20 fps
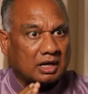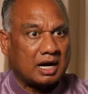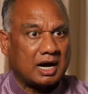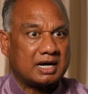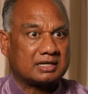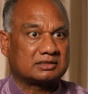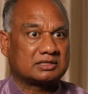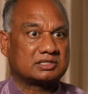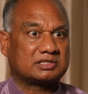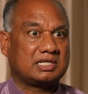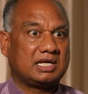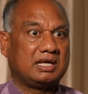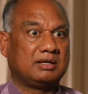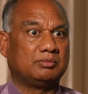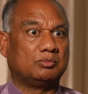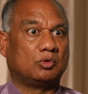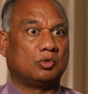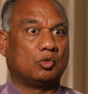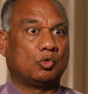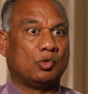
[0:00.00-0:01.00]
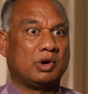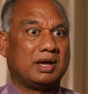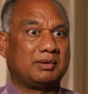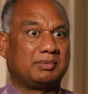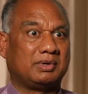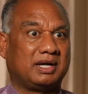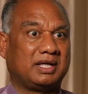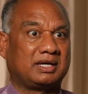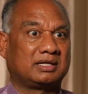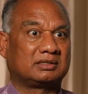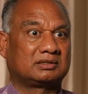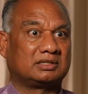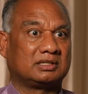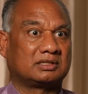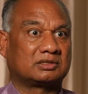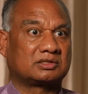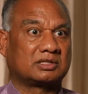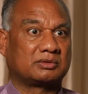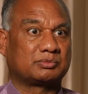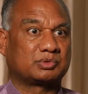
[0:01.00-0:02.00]
at the same wavelength
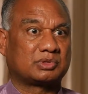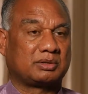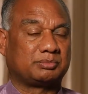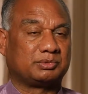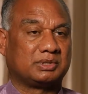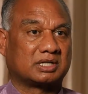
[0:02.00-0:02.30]
in terms of